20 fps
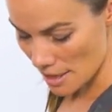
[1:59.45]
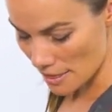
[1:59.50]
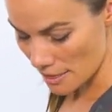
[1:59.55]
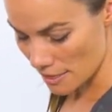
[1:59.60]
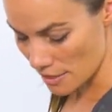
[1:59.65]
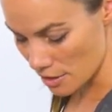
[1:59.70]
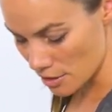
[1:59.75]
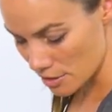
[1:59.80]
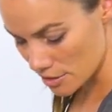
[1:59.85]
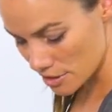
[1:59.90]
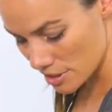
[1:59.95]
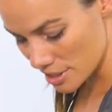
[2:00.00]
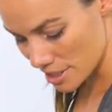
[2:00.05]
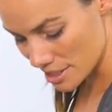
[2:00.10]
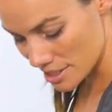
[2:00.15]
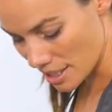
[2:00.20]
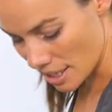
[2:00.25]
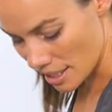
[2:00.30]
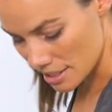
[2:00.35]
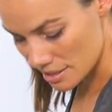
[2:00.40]
Those are the
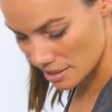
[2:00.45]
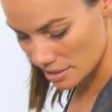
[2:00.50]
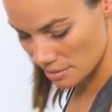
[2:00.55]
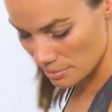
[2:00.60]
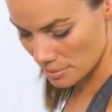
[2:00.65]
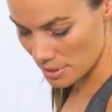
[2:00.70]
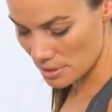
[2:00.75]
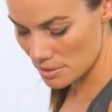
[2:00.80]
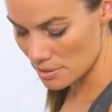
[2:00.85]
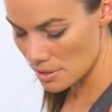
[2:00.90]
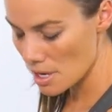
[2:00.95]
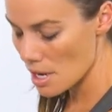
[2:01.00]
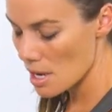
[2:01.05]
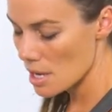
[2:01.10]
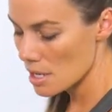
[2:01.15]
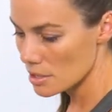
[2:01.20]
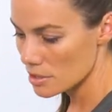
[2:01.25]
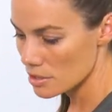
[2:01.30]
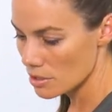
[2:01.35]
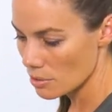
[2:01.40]
sides of the balloon.
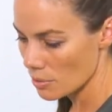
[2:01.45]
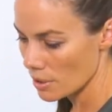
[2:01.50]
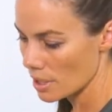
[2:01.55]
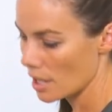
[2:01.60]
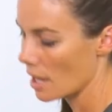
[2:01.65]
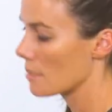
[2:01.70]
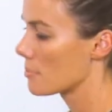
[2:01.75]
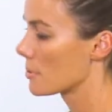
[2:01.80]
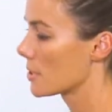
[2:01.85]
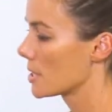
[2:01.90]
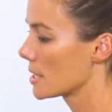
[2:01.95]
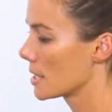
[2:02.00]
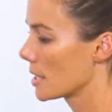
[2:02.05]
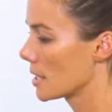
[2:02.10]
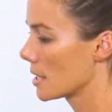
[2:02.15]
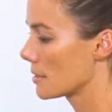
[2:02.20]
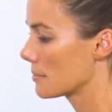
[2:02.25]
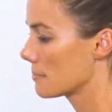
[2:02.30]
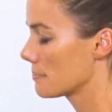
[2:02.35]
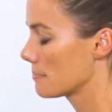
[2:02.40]
So when I breathe
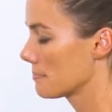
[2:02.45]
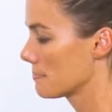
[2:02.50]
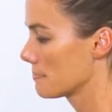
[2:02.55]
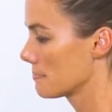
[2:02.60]
in,